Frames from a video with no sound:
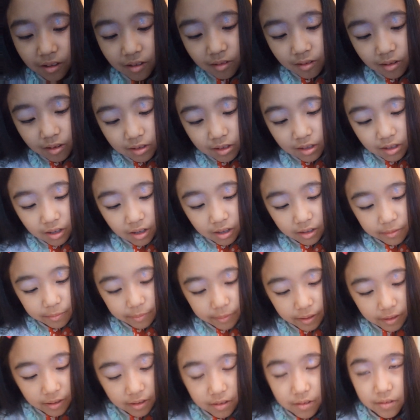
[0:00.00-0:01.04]
I think it's
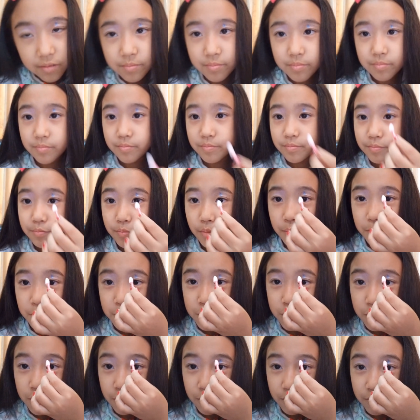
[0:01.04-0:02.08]
very
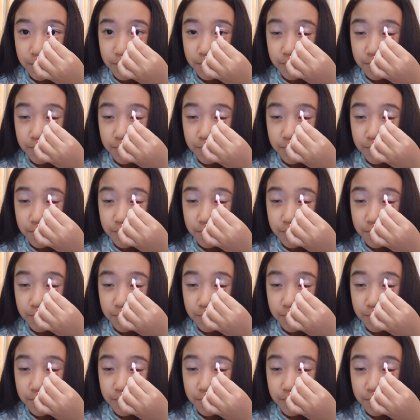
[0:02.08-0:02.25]
professional.